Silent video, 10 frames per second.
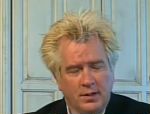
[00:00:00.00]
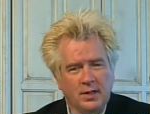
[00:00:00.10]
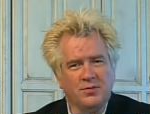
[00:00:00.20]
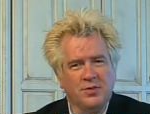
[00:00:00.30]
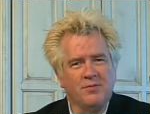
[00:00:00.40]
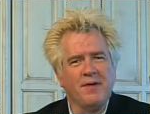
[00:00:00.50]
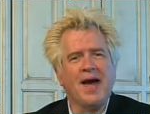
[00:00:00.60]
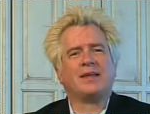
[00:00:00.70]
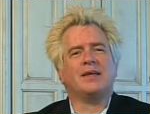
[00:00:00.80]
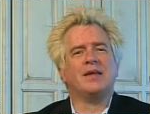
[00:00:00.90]
is the
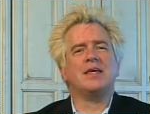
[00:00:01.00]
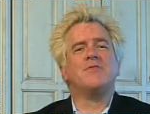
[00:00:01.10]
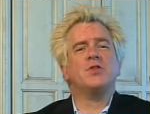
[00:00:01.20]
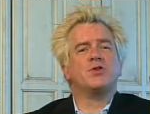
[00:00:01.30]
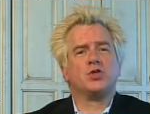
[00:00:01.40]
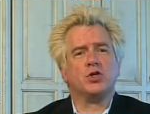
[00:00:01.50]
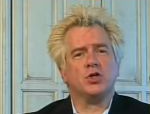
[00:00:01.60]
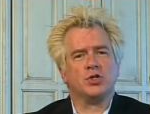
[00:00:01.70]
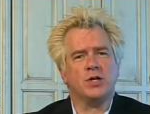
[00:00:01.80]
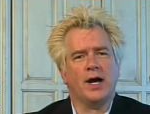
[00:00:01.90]
fact that even the
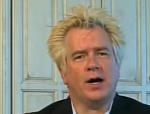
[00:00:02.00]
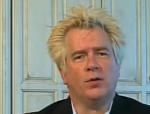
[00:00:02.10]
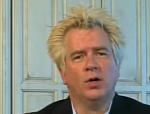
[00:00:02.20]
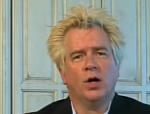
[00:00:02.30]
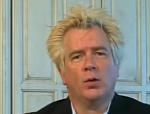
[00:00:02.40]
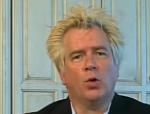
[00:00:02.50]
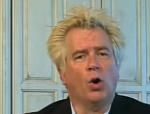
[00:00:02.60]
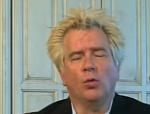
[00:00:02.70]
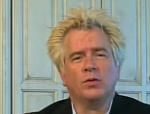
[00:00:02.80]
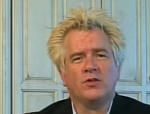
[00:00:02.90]
church now will
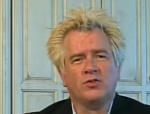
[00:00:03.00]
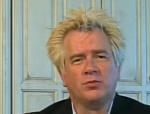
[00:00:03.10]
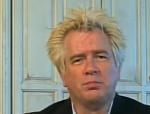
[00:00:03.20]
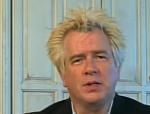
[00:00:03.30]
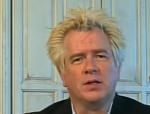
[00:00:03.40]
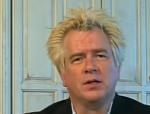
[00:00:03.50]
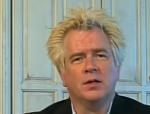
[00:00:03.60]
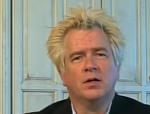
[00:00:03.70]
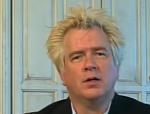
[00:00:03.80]
only speak